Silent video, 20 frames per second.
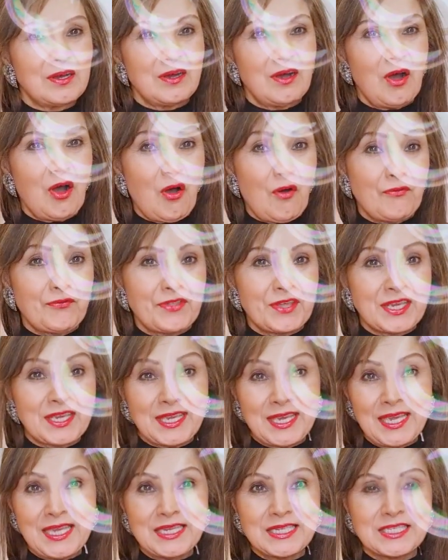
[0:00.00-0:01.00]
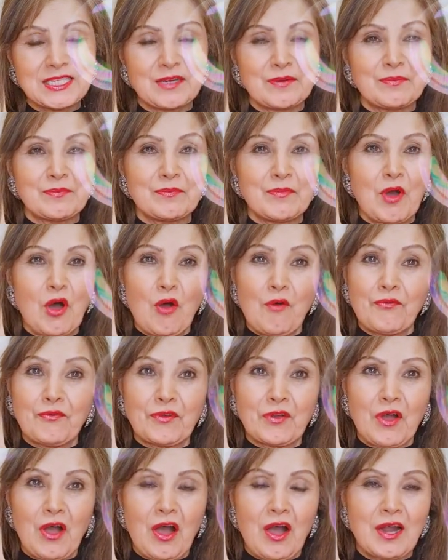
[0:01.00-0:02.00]
of the kingdom of
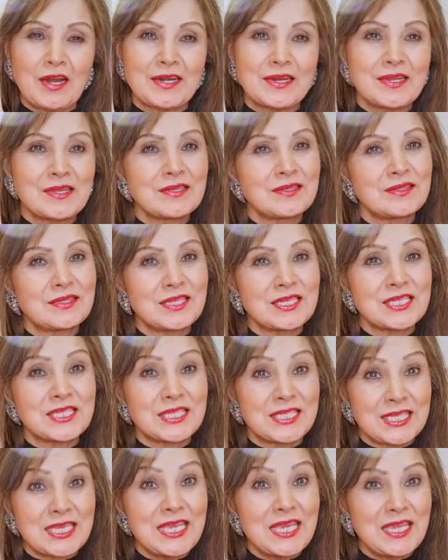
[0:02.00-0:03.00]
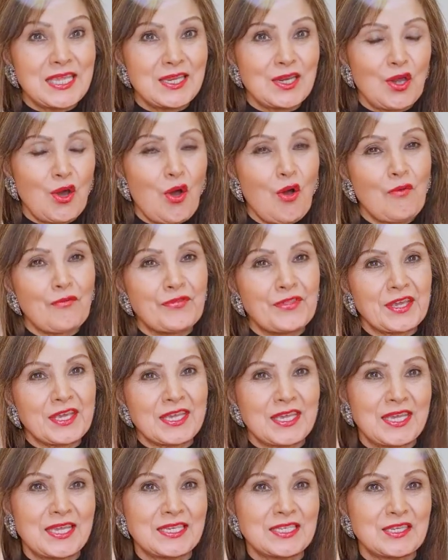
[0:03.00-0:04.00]
God, the seal of the
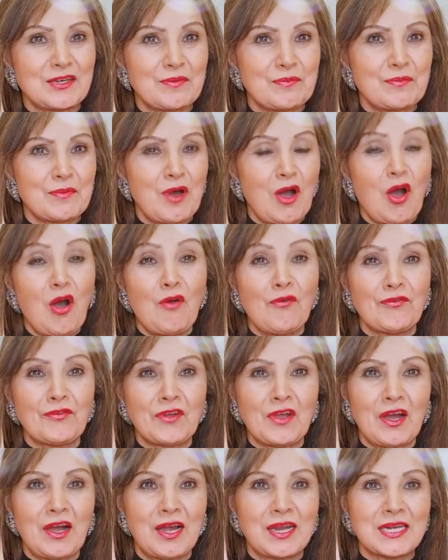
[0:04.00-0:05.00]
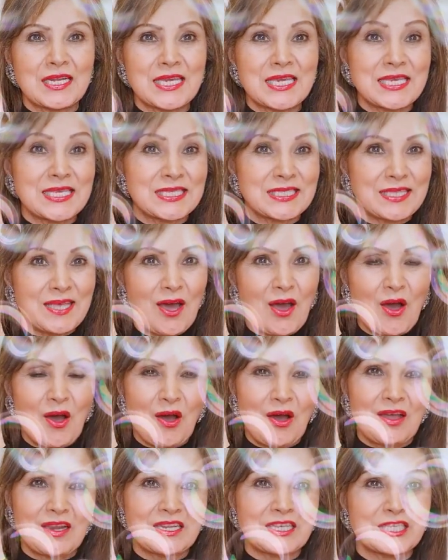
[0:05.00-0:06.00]
kingdom of God, is the
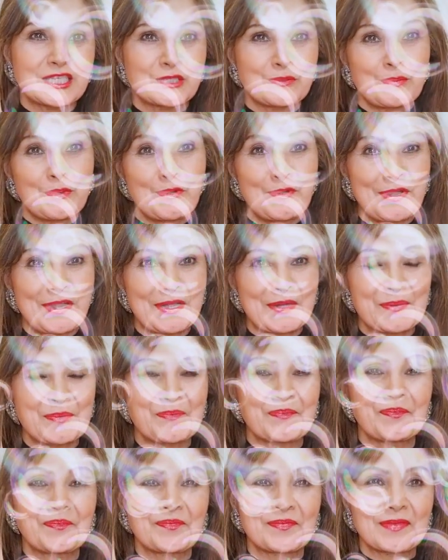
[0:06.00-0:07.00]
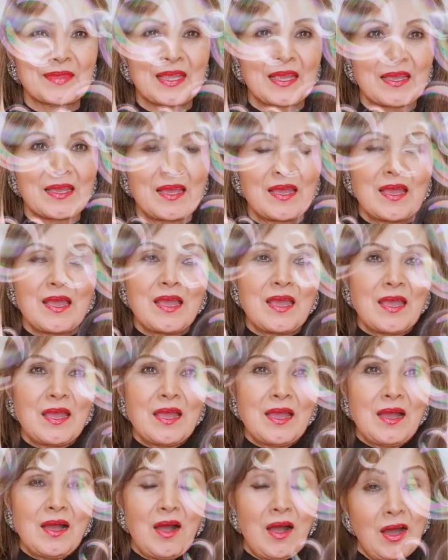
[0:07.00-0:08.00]
Holy Spirit.
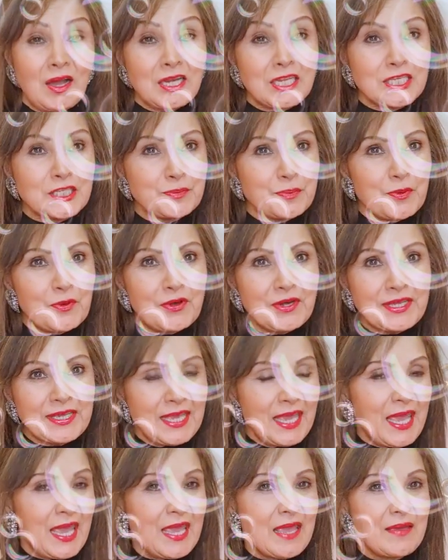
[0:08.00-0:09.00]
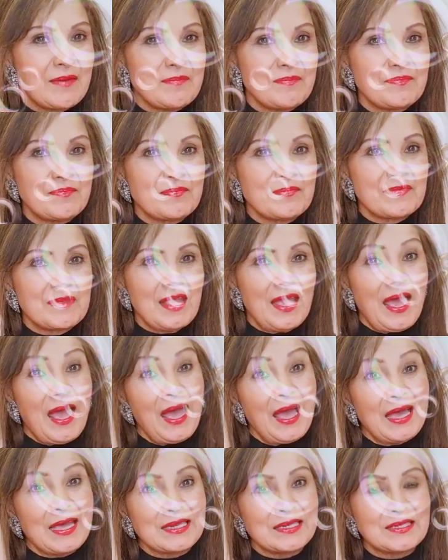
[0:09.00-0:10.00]
Holy Spirit came
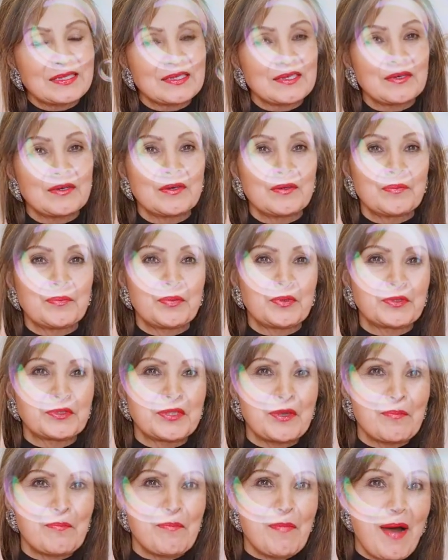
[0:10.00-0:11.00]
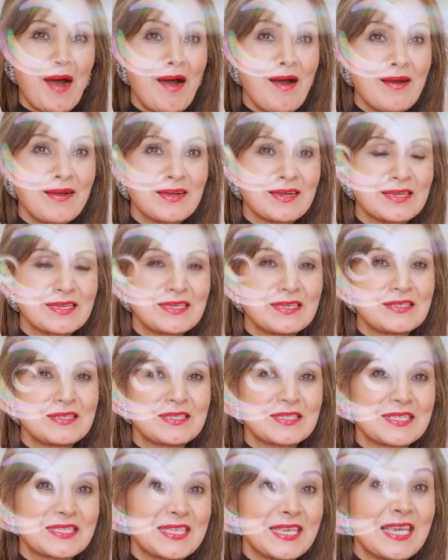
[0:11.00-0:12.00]
and put the mark
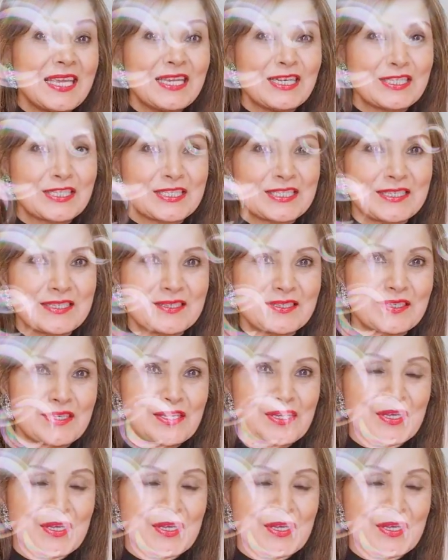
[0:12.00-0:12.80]
sealed